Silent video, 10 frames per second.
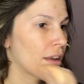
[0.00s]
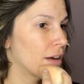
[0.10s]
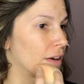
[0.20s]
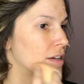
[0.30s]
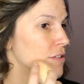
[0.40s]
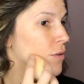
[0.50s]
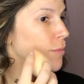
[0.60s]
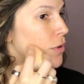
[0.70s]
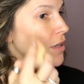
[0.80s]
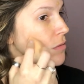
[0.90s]
alright, so
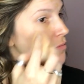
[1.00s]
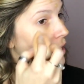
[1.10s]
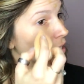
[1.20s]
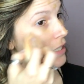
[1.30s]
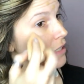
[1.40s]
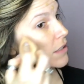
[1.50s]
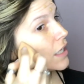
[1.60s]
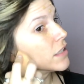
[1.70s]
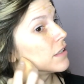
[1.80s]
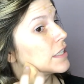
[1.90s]
I'm already
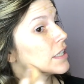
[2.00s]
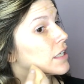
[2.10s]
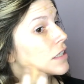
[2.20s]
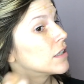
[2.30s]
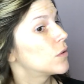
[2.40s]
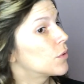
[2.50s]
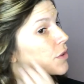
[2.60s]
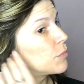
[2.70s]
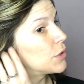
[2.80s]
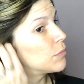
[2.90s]
not liking what
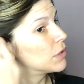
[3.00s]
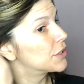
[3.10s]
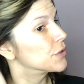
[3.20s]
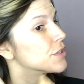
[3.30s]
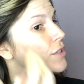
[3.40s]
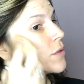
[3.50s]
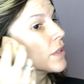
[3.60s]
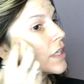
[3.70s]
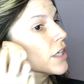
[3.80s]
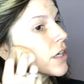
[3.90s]
the beauty blender is
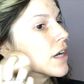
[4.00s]
doing here.